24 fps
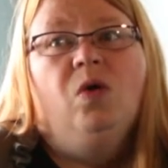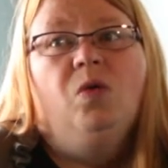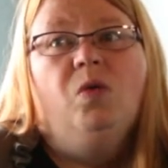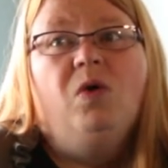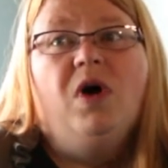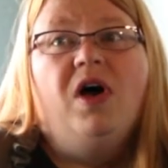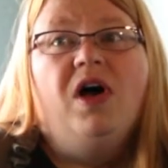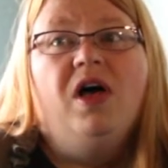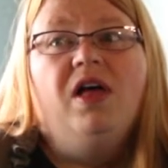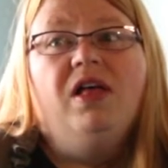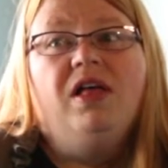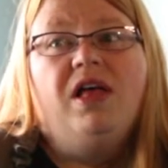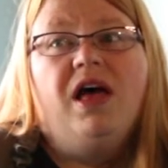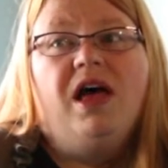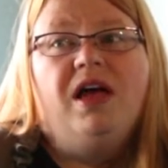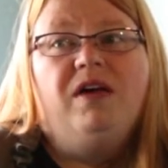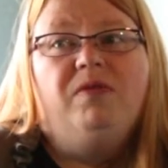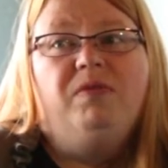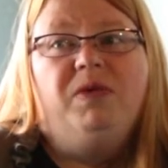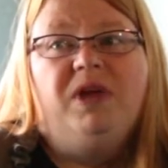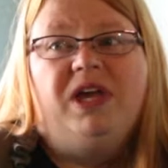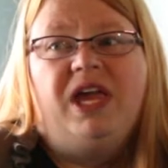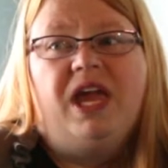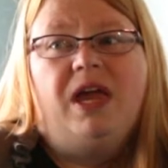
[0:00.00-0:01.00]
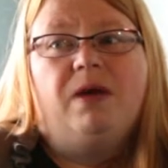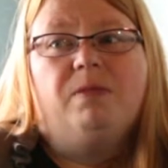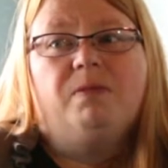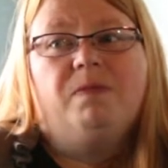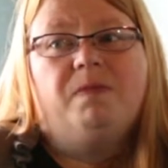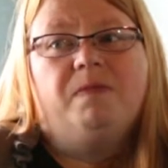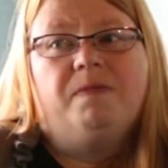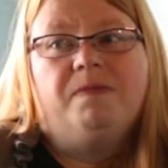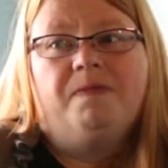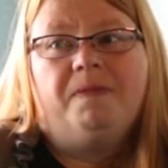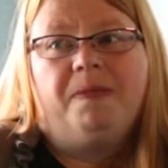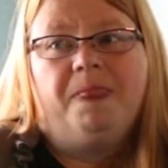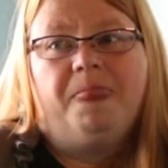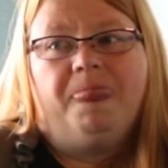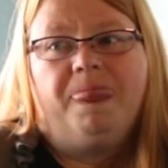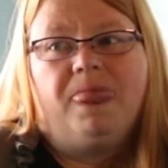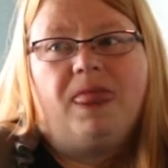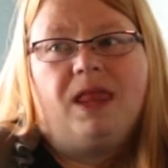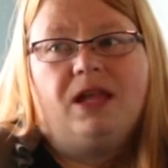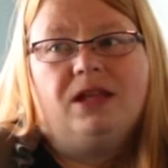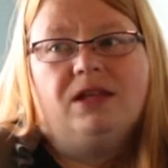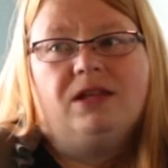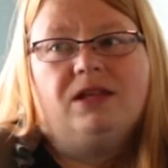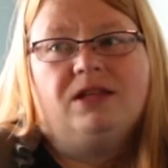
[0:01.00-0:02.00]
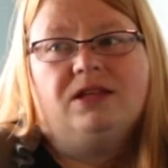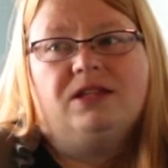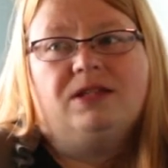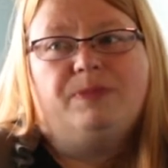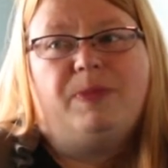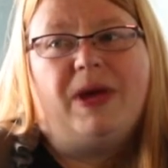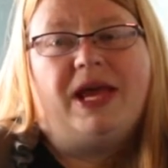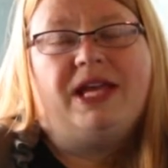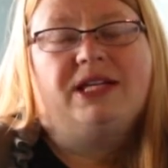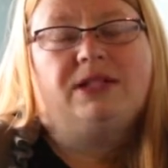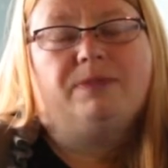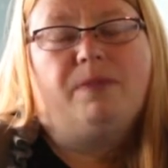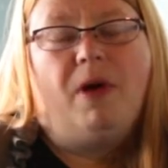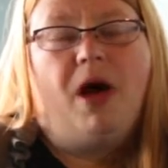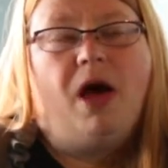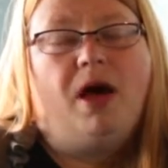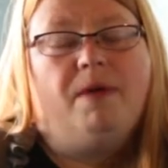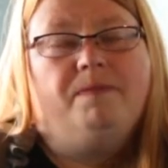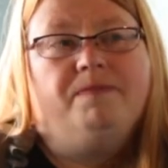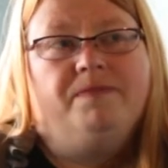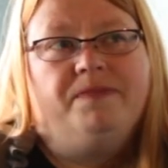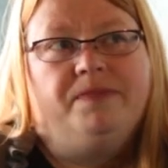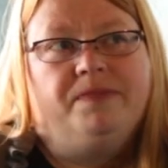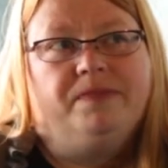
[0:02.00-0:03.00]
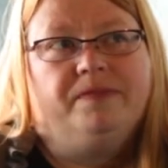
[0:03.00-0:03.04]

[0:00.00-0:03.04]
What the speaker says: Well, I became space mom,